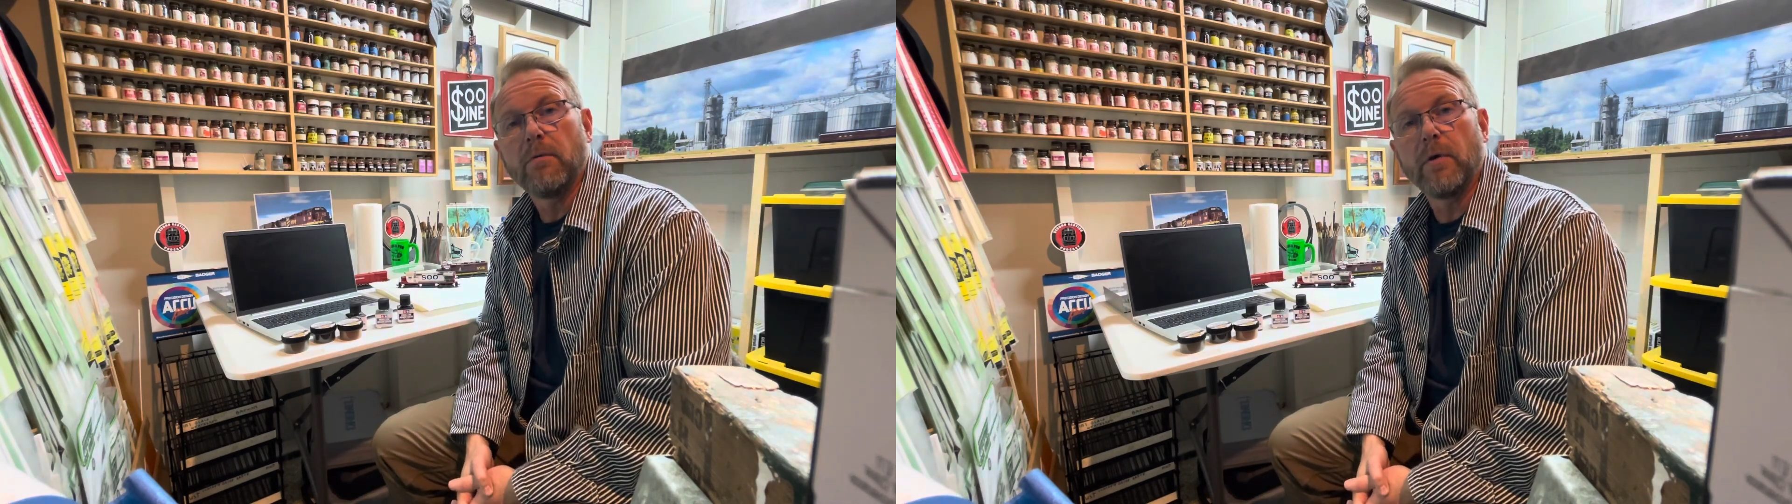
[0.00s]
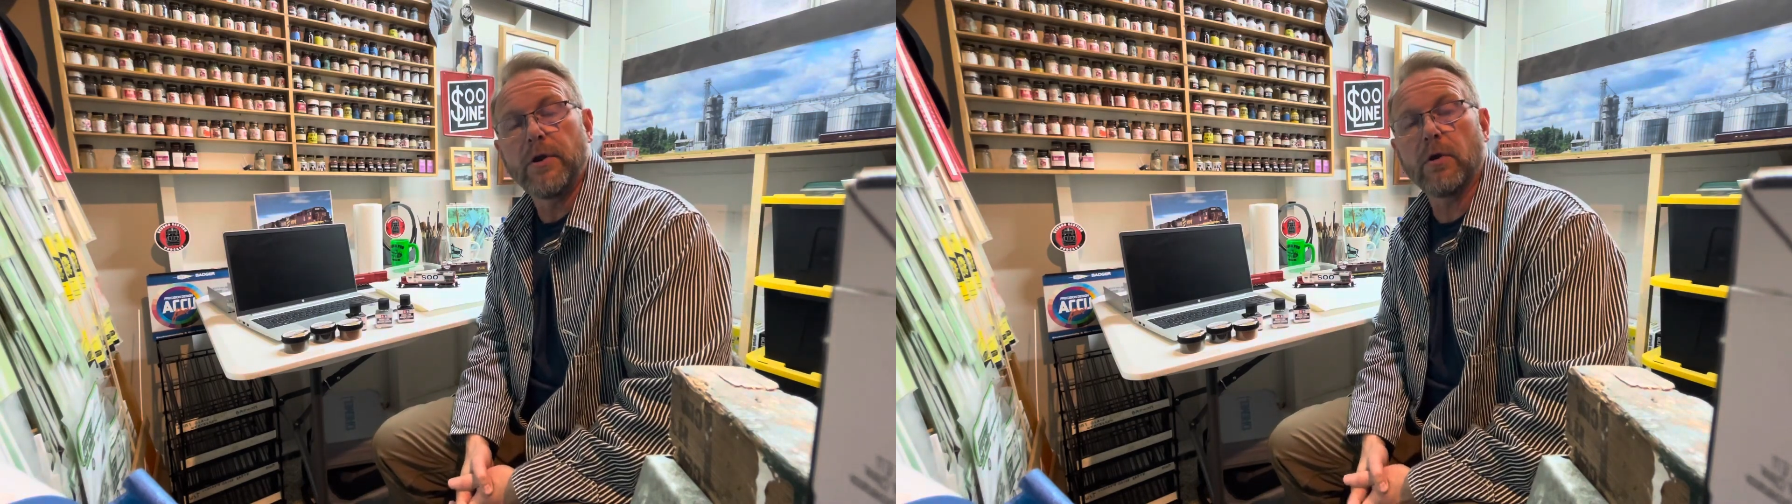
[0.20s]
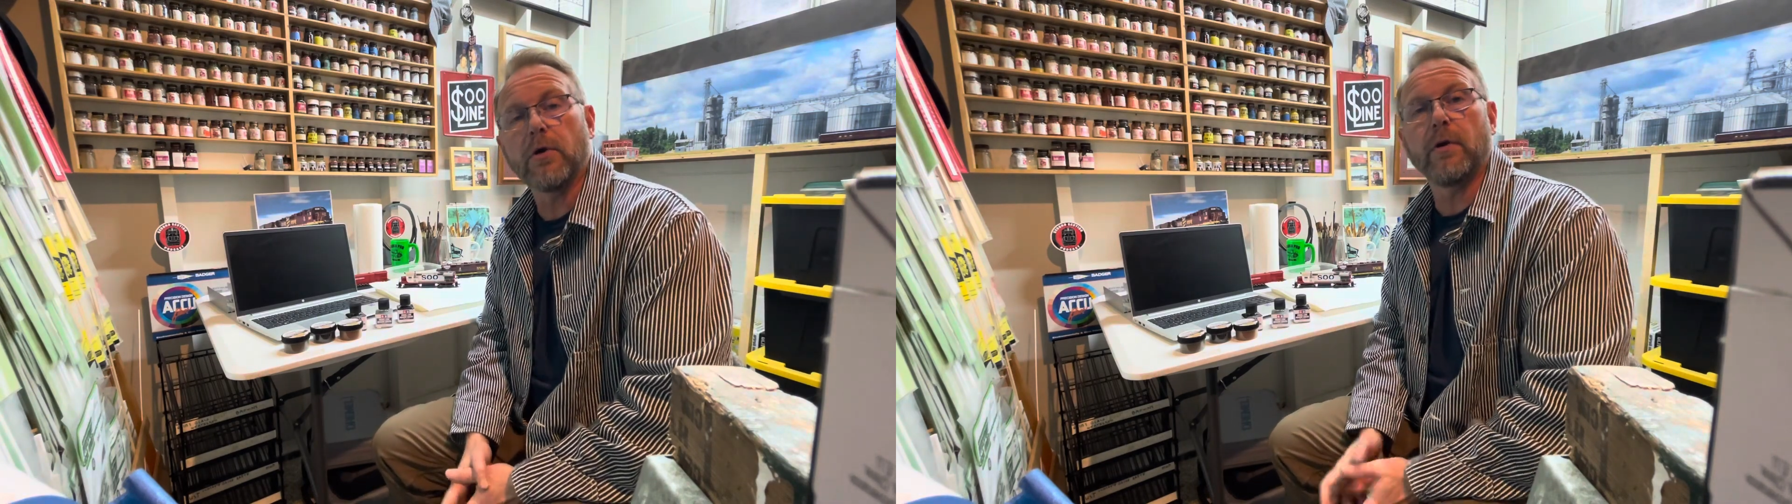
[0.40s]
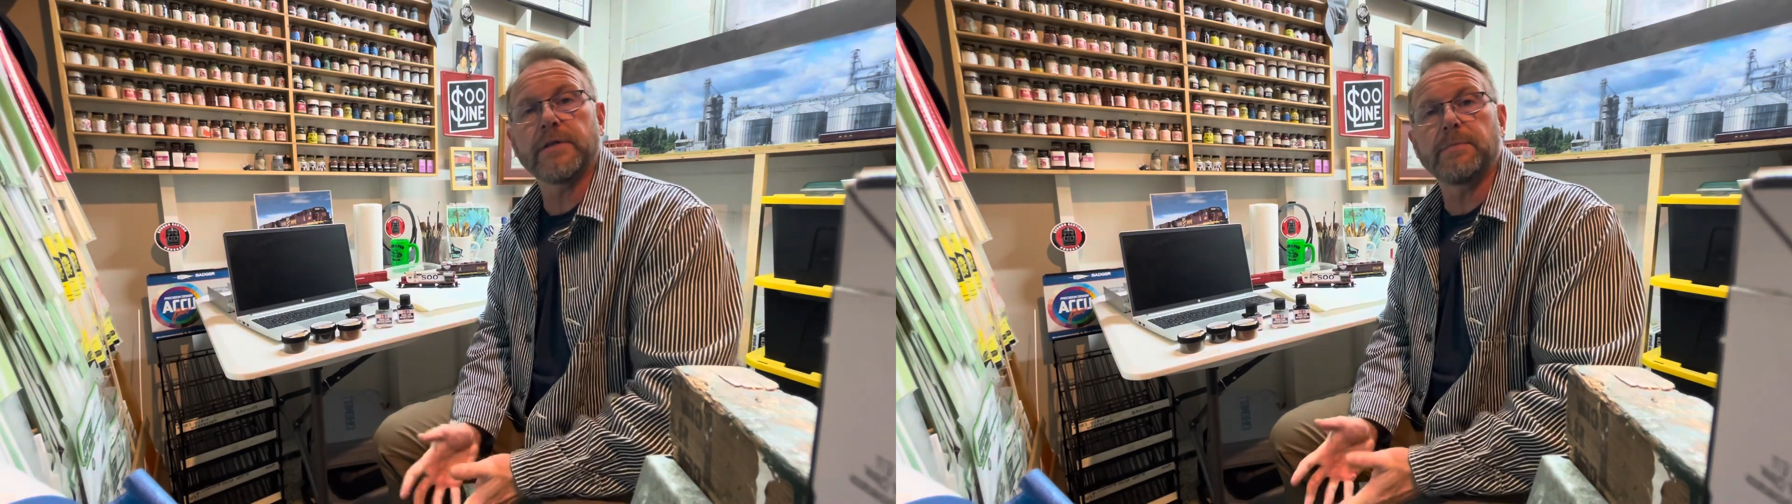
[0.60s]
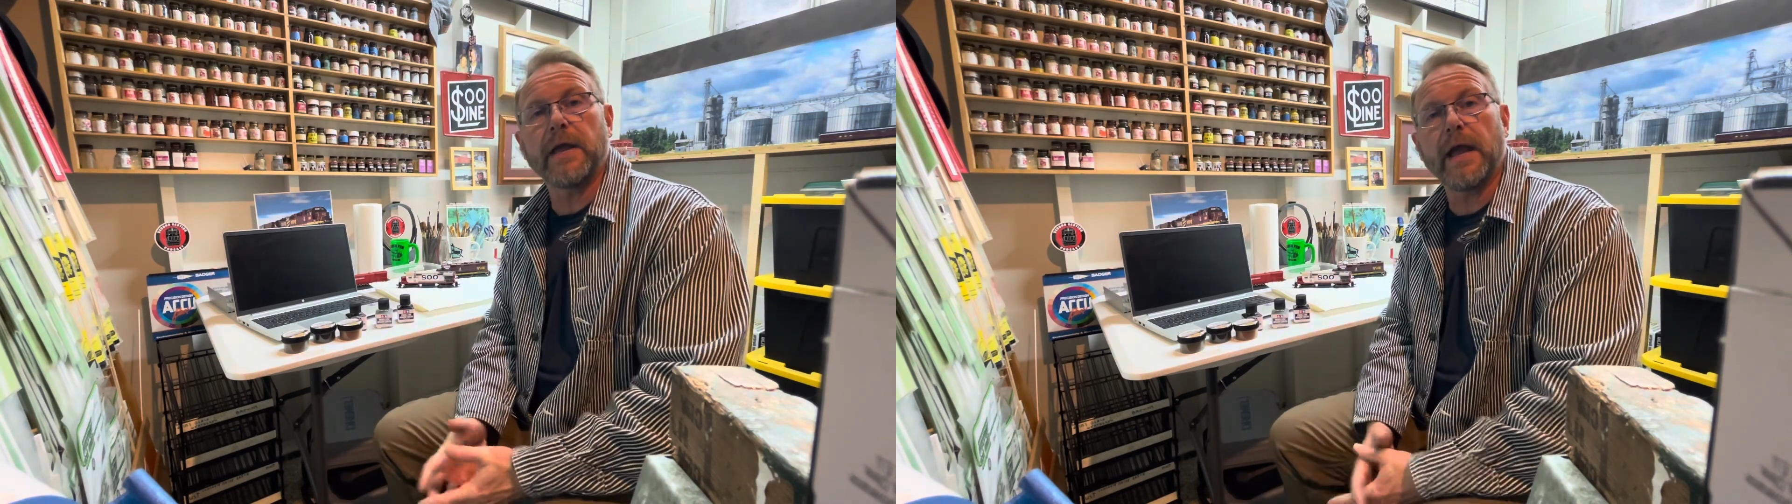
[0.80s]
when you're going
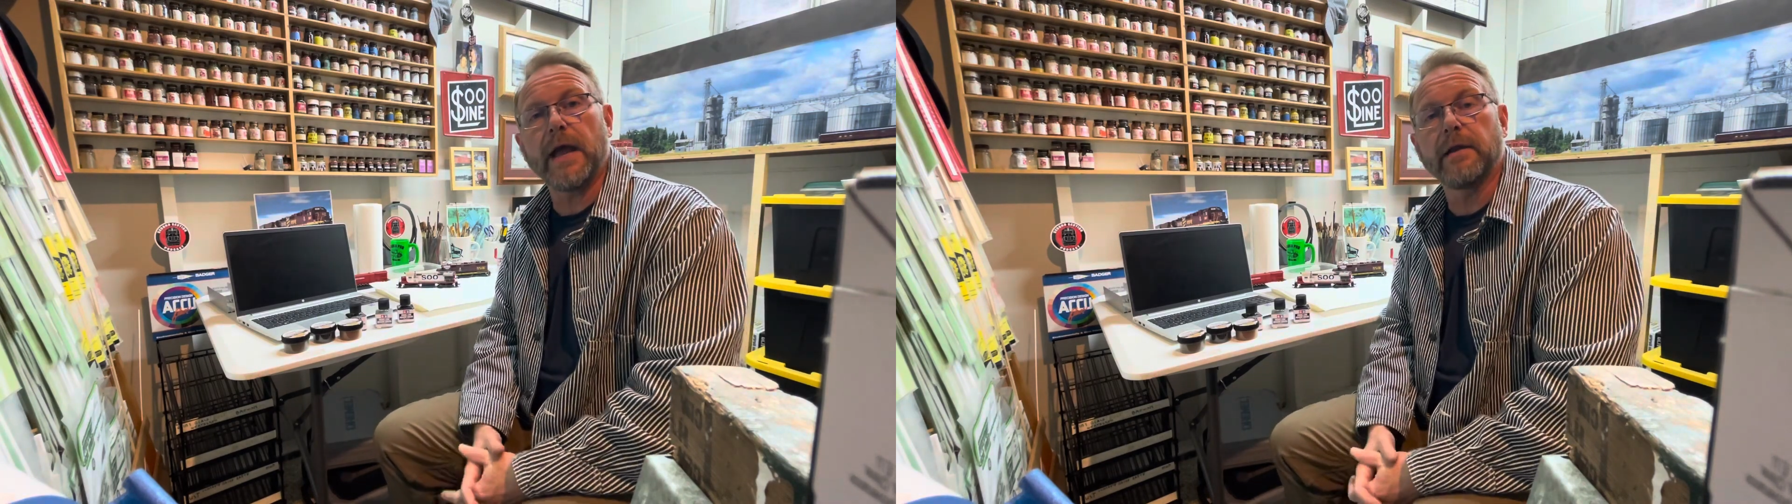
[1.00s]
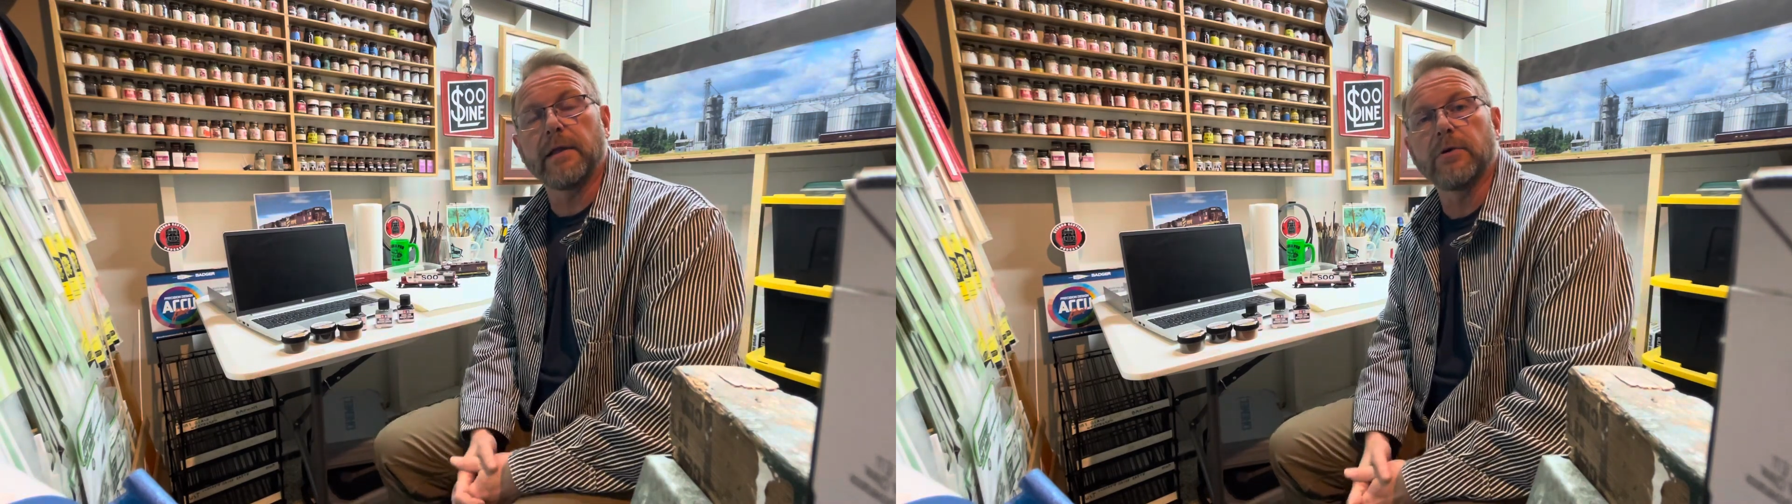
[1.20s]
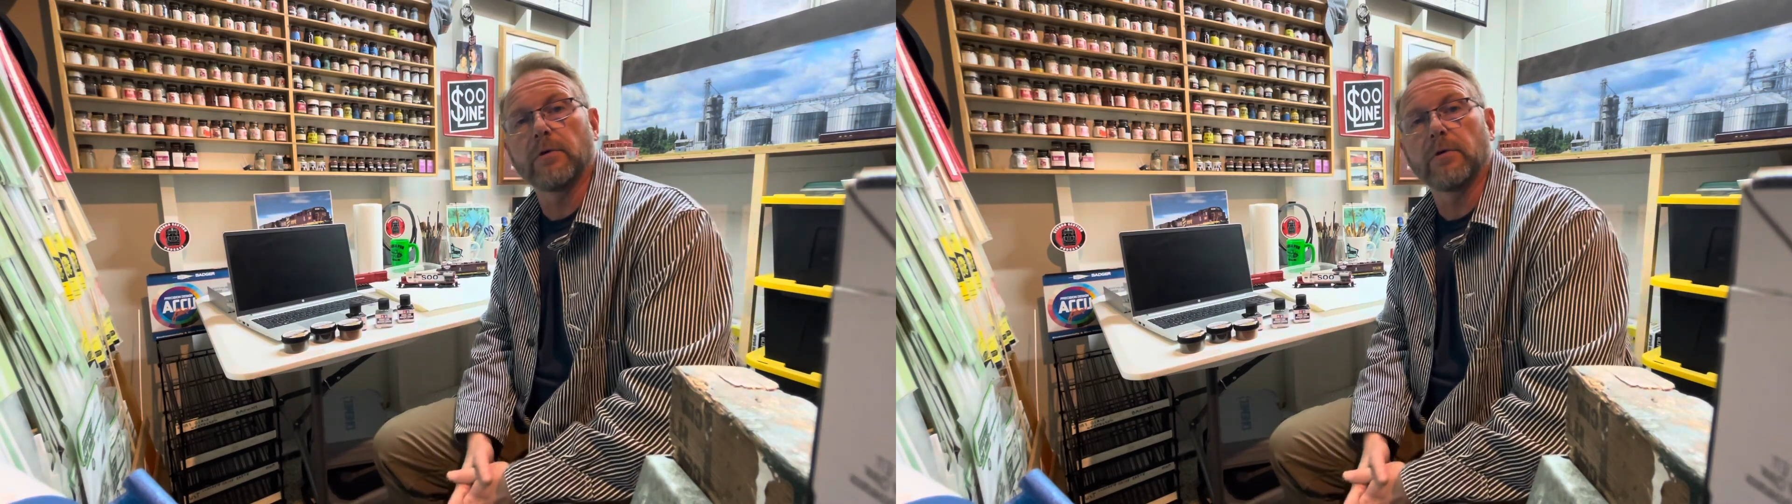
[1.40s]
to be handling